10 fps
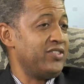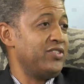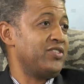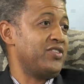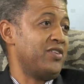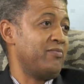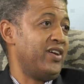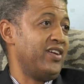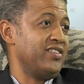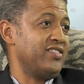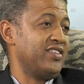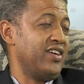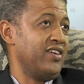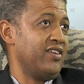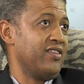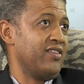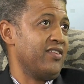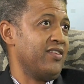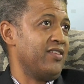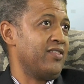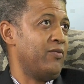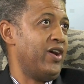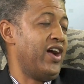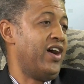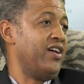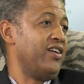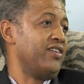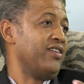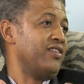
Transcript: should start by saying the way I